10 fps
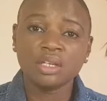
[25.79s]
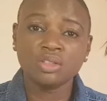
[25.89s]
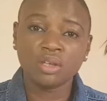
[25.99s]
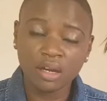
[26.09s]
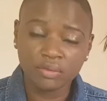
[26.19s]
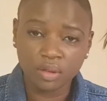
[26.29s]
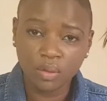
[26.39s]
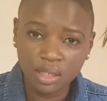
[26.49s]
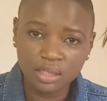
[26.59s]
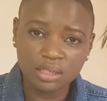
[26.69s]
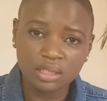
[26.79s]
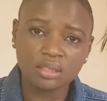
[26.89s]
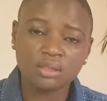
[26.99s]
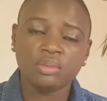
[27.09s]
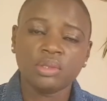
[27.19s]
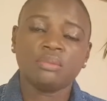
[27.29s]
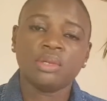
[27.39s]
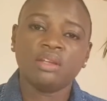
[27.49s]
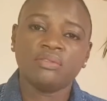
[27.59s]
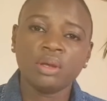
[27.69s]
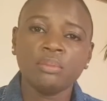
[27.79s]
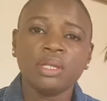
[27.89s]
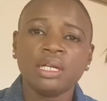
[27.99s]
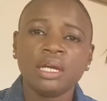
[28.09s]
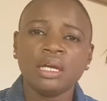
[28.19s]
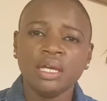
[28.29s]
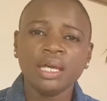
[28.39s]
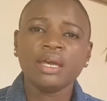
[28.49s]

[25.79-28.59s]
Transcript: you have the qualities to become an event planner,